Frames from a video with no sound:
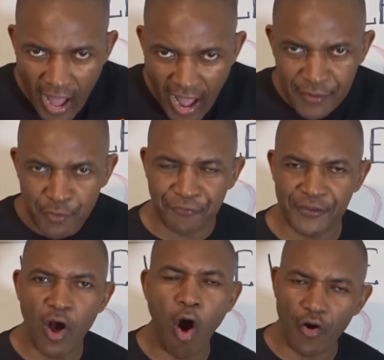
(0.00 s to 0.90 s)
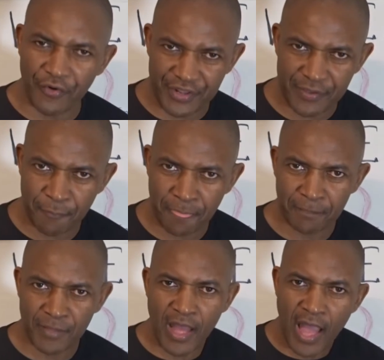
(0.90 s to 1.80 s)
and you feel hungry,
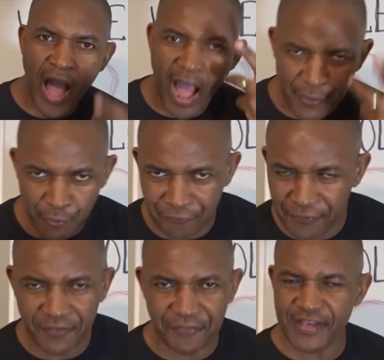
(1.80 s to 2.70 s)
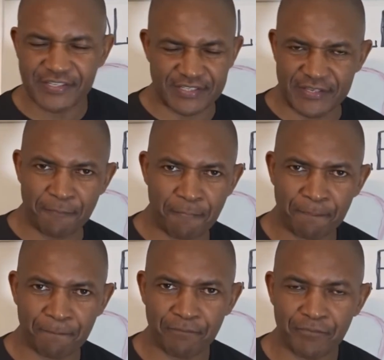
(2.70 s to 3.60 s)
and you feel thirsty,
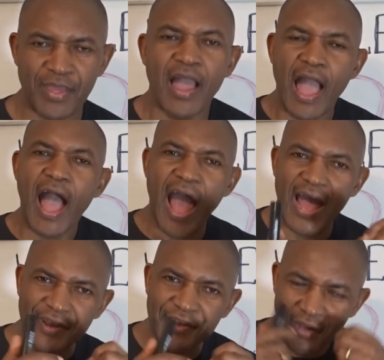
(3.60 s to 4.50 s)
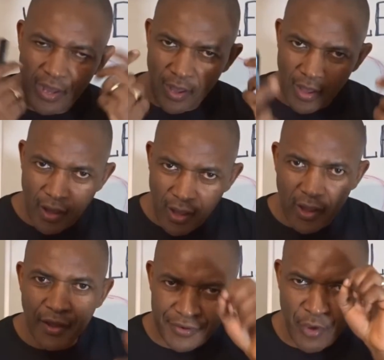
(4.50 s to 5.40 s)
and
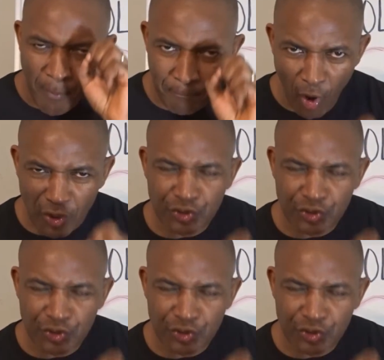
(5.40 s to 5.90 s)
your blood